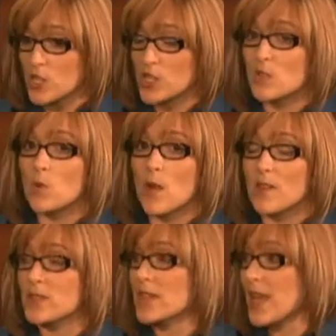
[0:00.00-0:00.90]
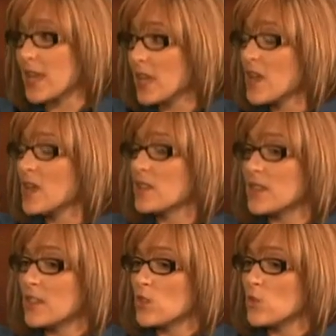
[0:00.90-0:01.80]
which is a way of saying
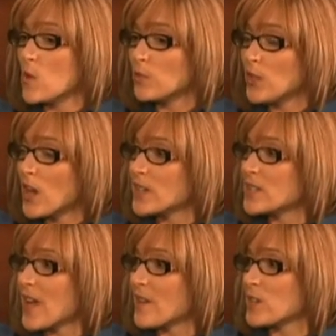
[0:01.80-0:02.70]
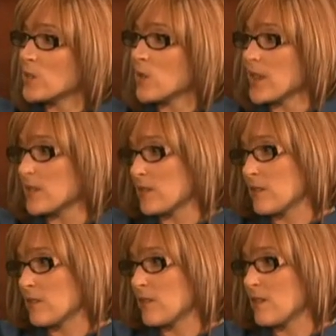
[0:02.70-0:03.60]
you apply to have it erased,